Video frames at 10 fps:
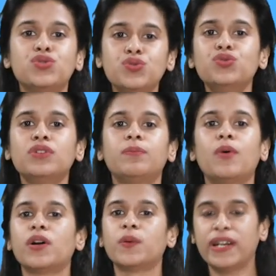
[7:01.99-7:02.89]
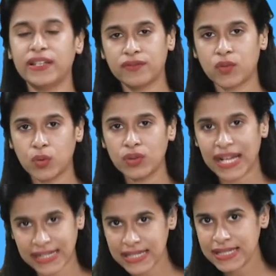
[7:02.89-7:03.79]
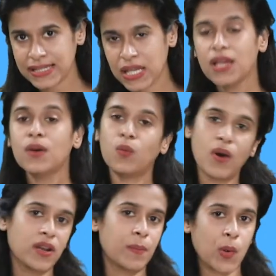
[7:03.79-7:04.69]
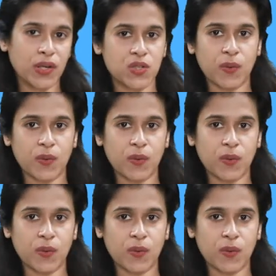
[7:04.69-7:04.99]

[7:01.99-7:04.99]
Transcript: 2 upon 24, that is 1 upon